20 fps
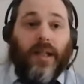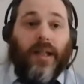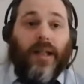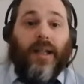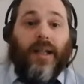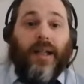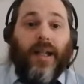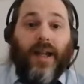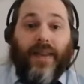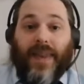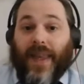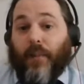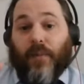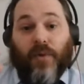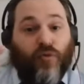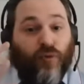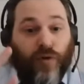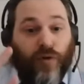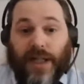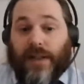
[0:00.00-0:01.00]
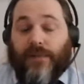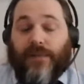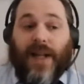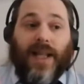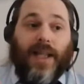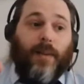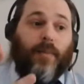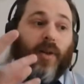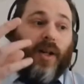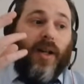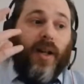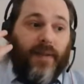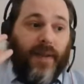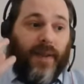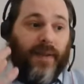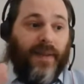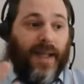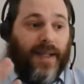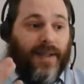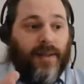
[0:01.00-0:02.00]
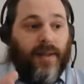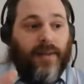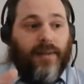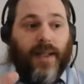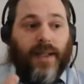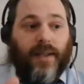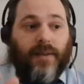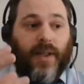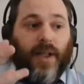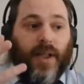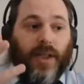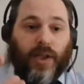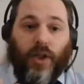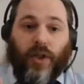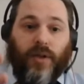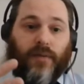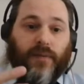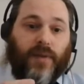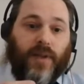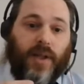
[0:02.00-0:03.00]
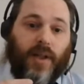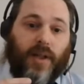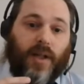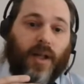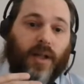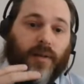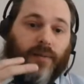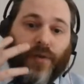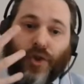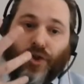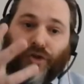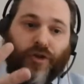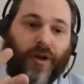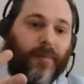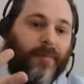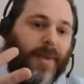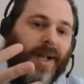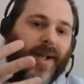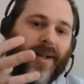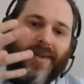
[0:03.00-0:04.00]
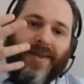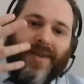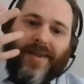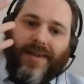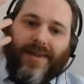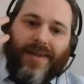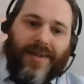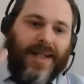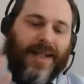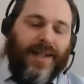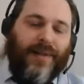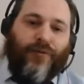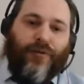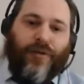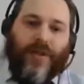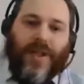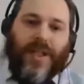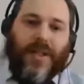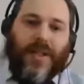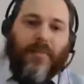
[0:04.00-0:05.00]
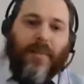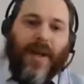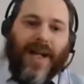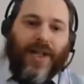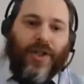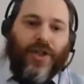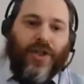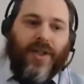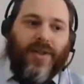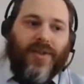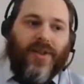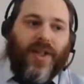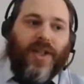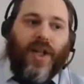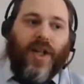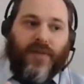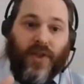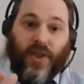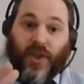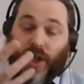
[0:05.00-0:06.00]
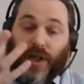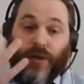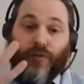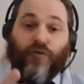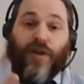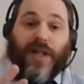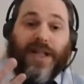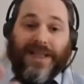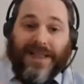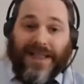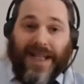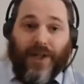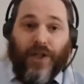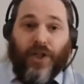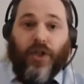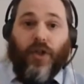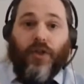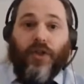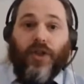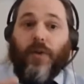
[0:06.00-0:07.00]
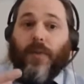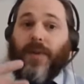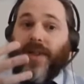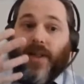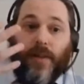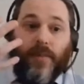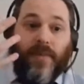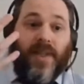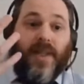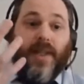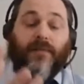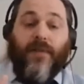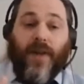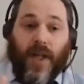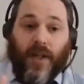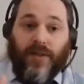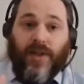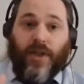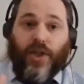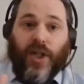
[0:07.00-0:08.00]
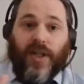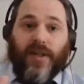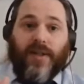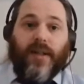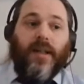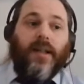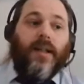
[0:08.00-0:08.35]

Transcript: And that was really valuable. And I think that's the thing that a lot of the kind of scrum masters, delivery managers, and others kind of really latched onto in terms of the advantages.